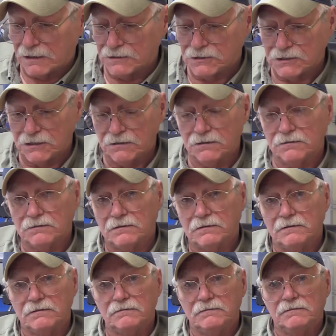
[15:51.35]
consider
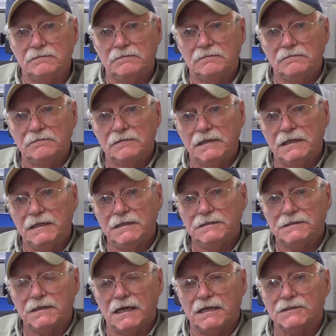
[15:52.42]

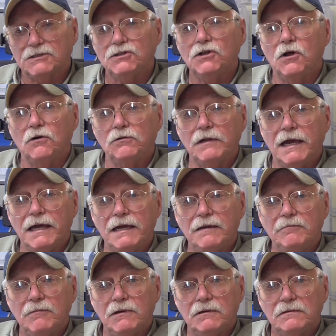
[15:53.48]
these as
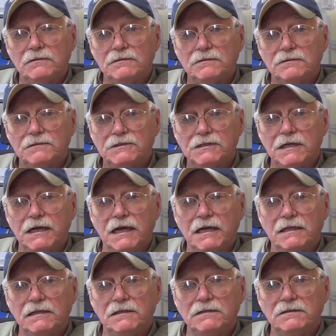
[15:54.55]
no-name
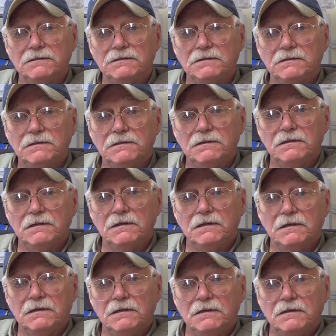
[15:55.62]
CA glues.
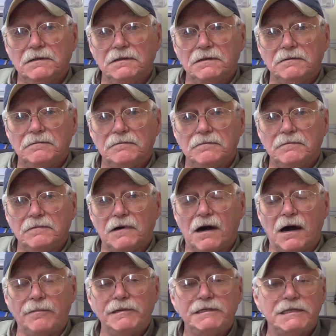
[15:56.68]

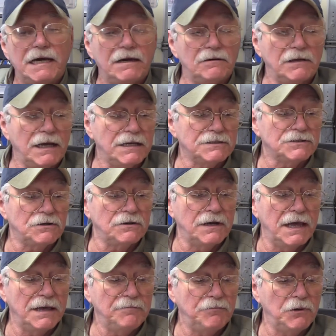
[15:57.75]
Hobbytown has their
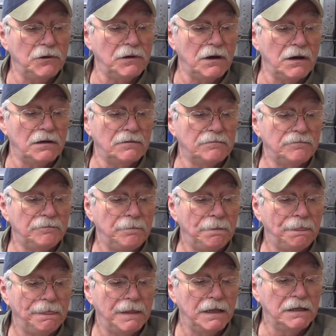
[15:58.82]
name put on them,
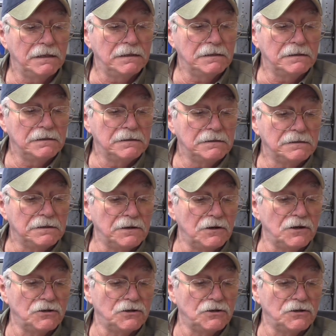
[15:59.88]
their